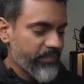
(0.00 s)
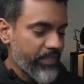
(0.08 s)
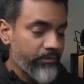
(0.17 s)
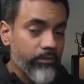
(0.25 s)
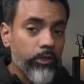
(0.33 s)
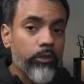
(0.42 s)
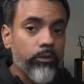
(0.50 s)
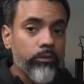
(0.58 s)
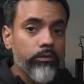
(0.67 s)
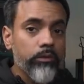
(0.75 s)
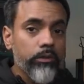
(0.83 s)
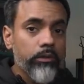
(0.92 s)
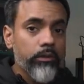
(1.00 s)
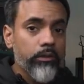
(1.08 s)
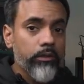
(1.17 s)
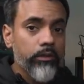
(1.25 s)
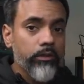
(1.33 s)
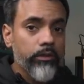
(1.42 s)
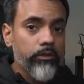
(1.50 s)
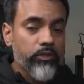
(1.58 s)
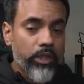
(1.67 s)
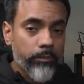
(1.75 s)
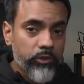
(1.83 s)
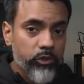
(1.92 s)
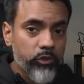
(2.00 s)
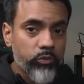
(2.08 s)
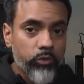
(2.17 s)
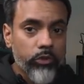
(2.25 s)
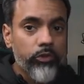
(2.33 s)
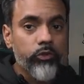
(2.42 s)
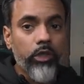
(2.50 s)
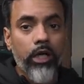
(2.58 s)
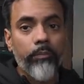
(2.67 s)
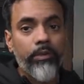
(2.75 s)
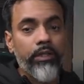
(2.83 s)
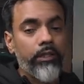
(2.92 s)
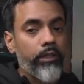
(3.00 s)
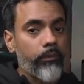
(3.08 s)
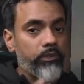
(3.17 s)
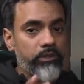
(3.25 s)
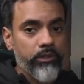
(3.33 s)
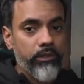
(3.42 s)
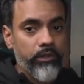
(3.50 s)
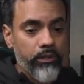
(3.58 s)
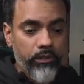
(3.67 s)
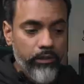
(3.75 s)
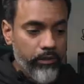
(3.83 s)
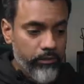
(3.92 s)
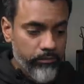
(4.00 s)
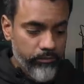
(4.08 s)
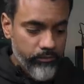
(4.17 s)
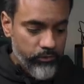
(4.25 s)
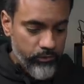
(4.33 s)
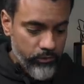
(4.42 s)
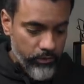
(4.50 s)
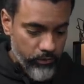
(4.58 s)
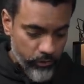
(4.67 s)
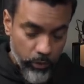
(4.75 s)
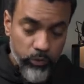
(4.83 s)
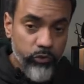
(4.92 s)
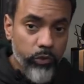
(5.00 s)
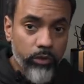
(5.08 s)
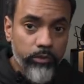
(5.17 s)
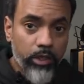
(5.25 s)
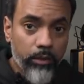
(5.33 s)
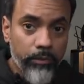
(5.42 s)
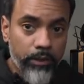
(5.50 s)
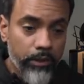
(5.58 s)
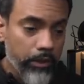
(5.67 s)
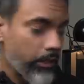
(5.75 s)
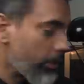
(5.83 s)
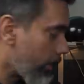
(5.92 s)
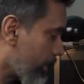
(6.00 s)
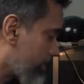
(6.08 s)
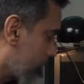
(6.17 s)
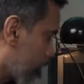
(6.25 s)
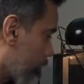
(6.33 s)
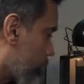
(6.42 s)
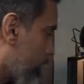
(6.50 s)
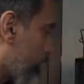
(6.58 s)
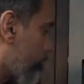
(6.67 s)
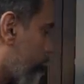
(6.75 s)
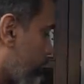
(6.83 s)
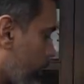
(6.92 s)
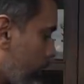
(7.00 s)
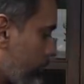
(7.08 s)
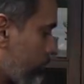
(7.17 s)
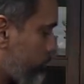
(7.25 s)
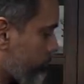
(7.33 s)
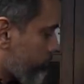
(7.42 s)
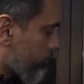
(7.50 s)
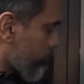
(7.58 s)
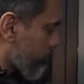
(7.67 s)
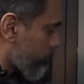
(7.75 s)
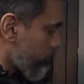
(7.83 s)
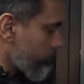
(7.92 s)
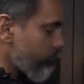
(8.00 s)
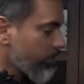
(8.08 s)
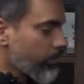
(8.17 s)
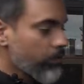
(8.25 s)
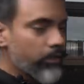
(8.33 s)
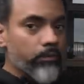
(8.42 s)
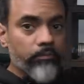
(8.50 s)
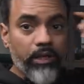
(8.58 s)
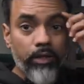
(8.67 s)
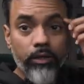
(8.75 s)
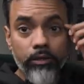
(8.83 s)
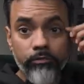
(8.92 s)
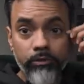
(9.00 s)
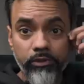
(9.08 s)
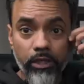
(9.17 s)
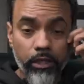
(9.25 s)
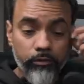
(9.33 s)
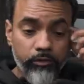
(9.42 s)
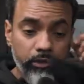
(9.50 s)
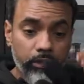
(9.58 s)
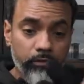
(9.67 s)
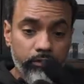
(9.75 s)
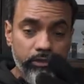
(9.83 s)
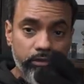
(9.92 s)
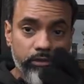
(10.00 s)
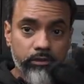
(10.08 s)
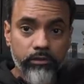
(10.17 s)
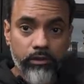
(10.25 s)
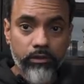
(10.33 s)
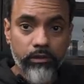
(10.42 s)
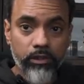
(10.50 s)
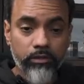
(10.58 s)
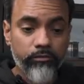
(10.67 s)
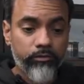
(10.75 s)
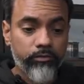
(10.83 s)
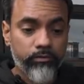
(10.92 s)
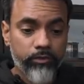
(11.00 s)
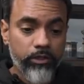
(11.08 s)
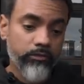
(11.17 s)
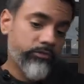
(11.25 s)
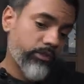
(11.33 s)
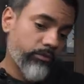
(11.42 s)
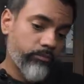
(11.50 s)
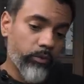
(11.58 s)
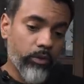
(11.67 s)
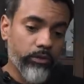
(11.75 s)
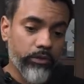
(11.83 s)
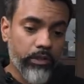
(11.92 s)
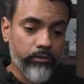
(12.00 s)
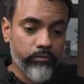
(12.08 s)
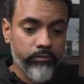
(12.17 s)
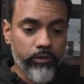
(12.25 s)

Even though the temperatures were dropping and there was a snowstorm coming, and I still can't find my other photography glove. These are gloves that I bought that,